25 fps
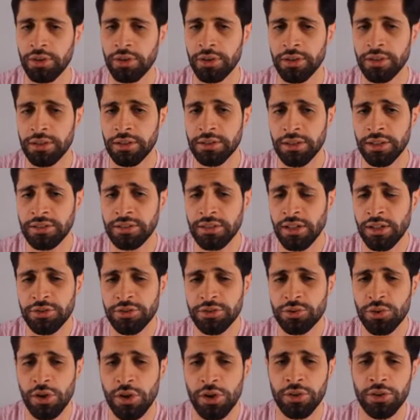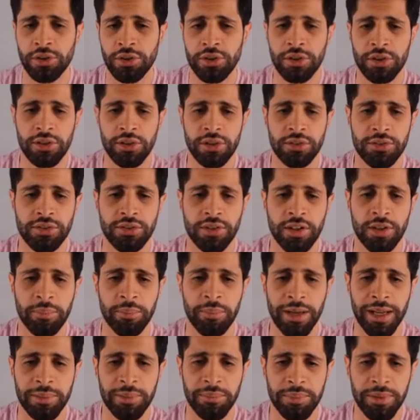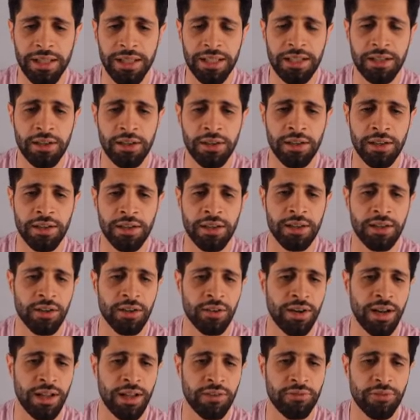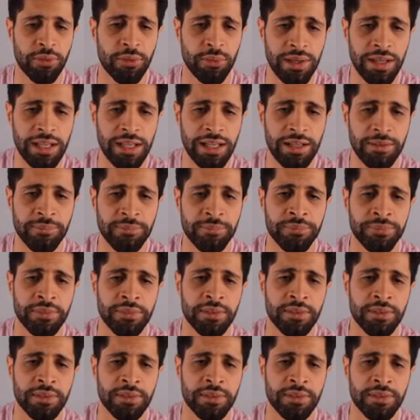It's a lot stronger because by being on f3,